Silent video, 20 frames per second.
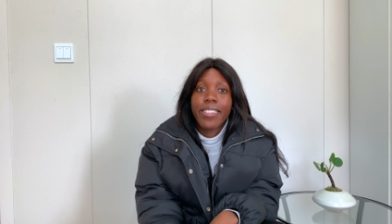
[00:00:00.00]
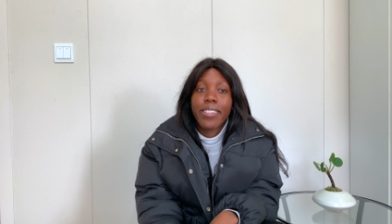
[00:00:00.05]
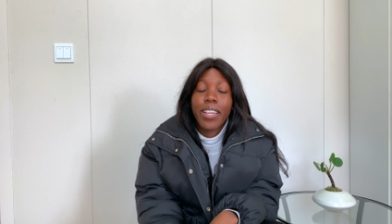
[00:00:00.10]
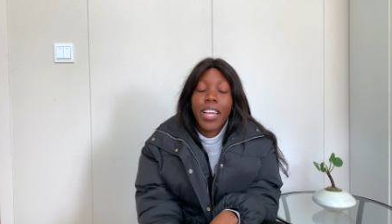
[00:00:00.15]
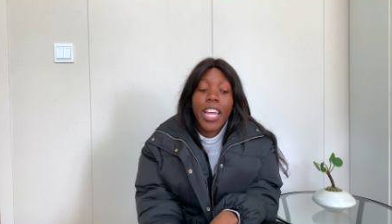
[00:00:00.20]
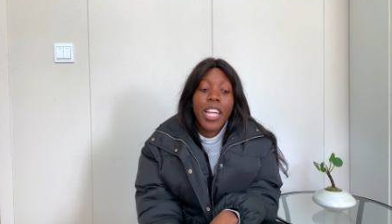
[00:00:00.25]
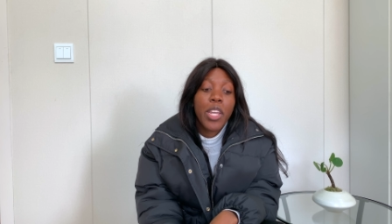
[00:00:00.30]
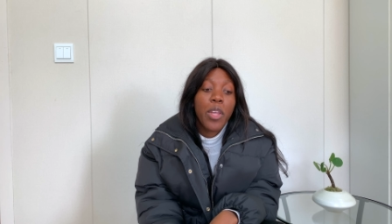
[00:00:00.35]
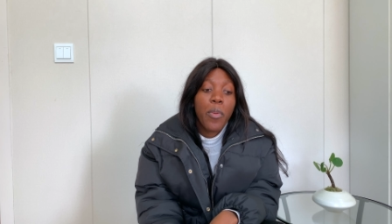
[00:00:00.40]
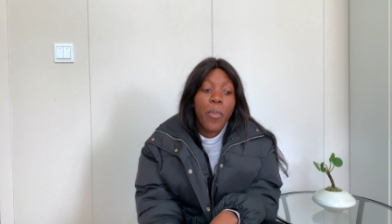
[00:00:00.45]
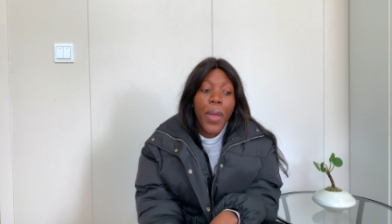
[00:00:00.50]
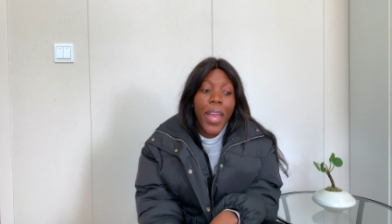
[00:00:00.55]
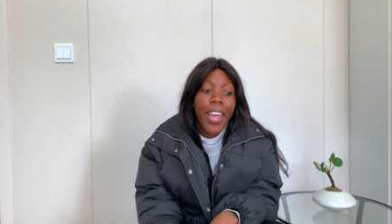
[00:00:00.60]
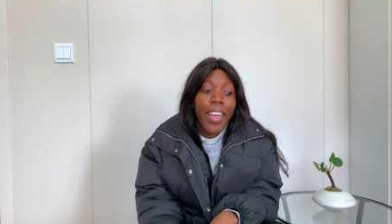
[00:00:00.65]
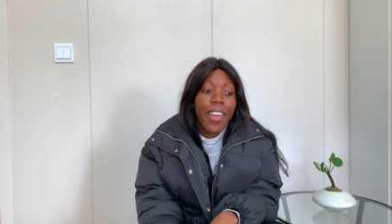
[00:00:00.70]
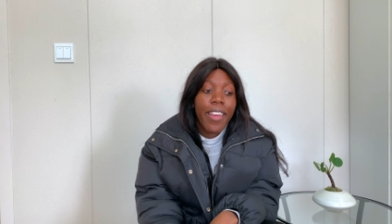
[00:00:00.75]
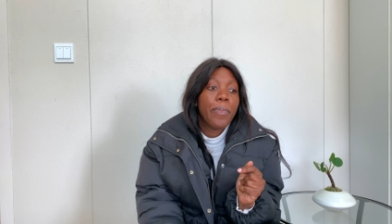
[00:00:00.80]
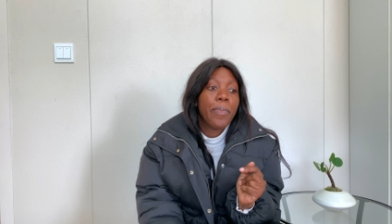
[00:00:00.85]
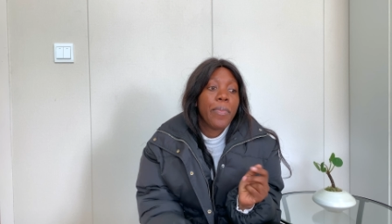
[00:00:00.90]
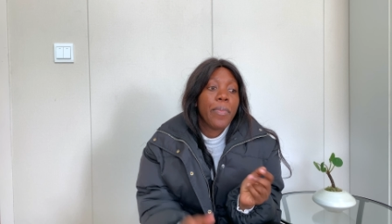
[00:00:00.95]

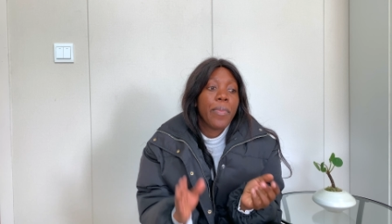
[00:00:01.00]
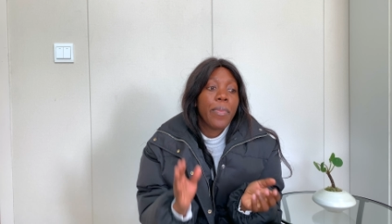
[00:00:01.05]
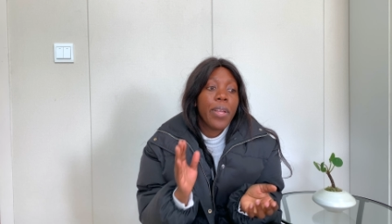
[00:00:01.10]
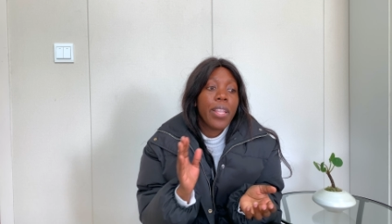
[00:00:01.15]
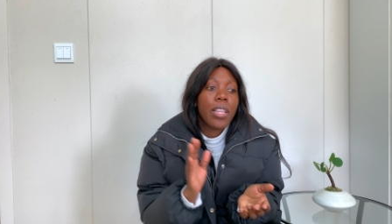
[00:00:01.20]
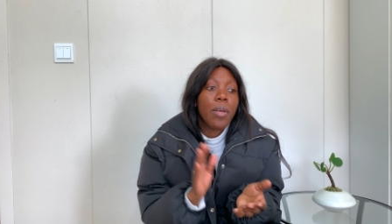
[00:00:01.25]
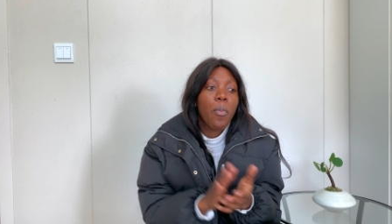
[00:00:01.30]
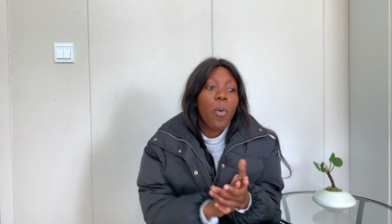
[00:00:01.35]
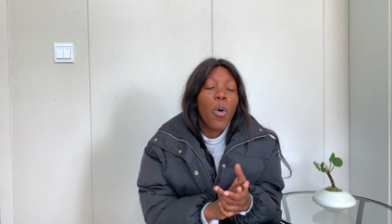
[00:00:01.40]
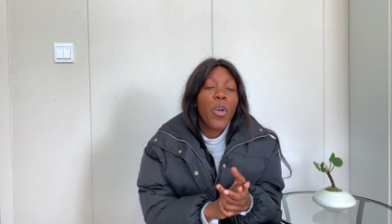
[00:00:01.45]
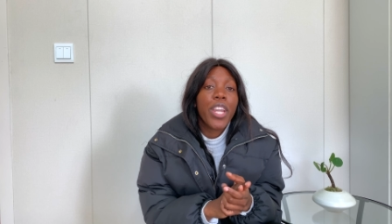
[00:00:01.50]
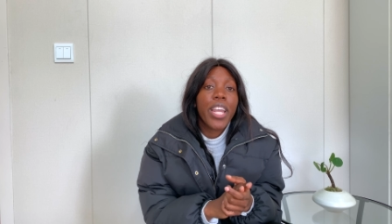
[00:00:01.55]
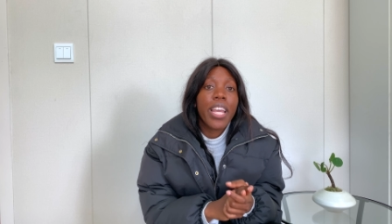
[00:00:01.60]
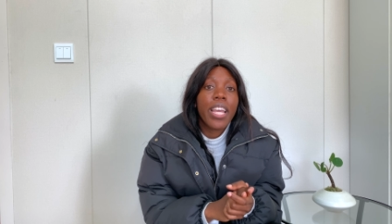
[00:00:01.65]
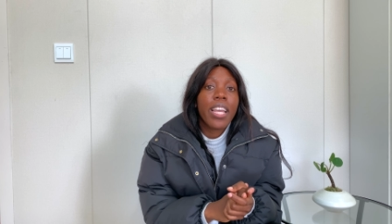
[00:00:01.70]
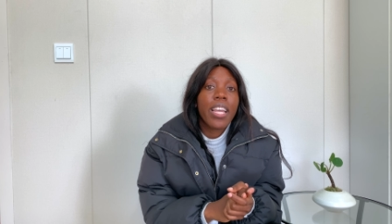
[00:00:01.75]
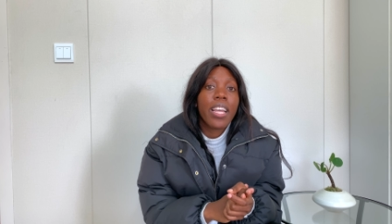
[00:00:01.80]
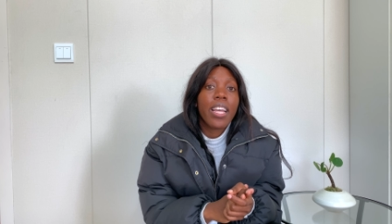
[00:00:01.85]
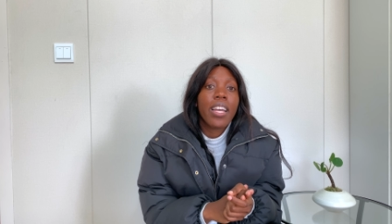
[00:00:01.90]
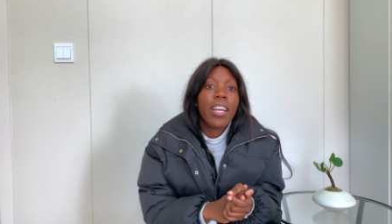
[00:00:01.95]
Anyway, in the
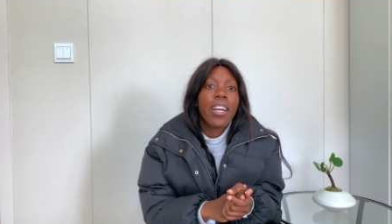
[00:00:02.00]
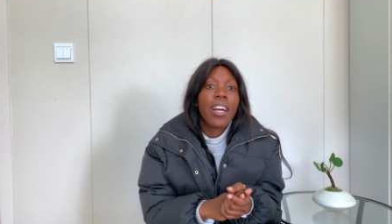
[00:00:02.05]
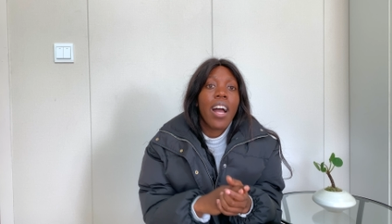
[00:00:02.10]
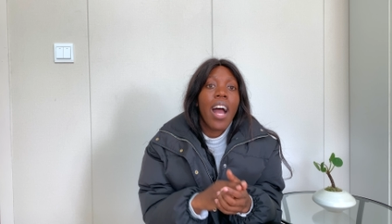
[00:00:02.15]
morning,